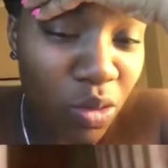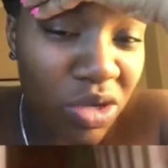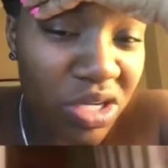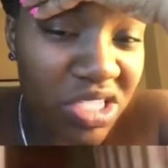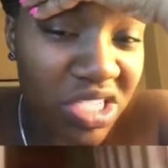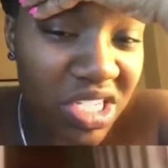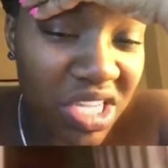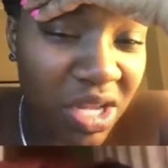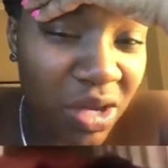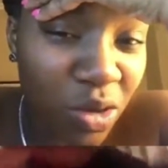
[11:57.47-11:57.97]

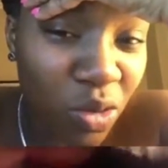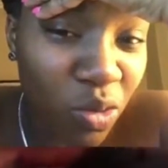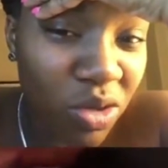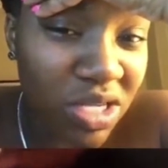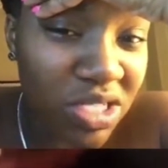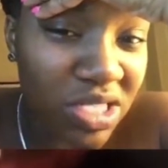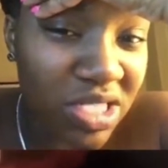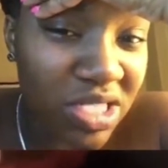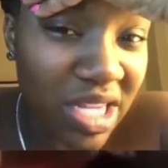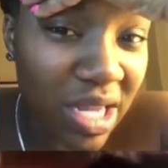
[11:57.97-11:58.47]
What is
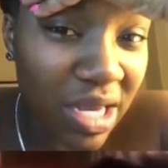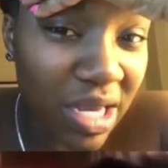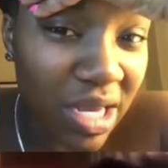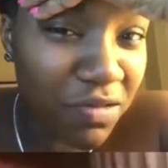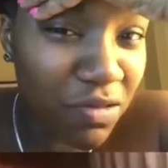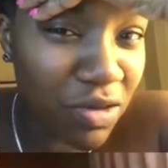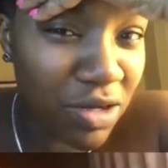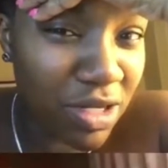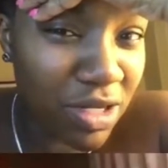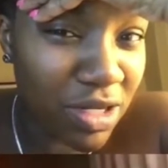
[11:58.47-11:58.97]
a
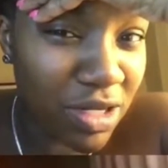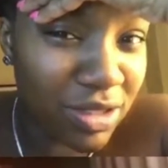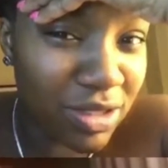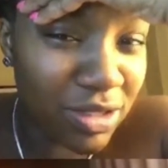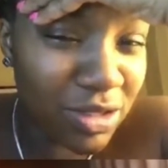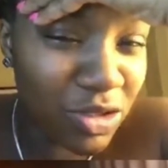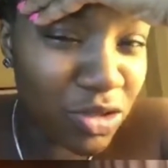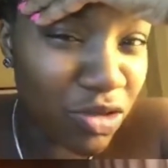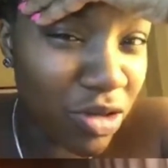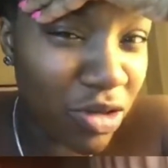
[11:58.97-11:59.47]
California
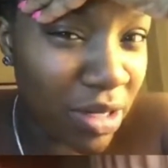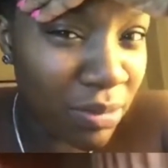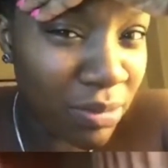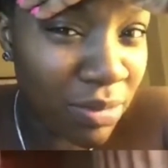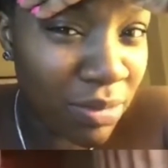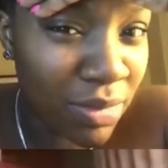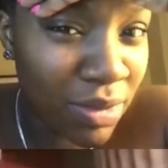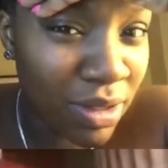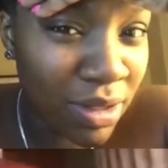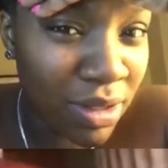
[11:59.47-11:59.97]
dream?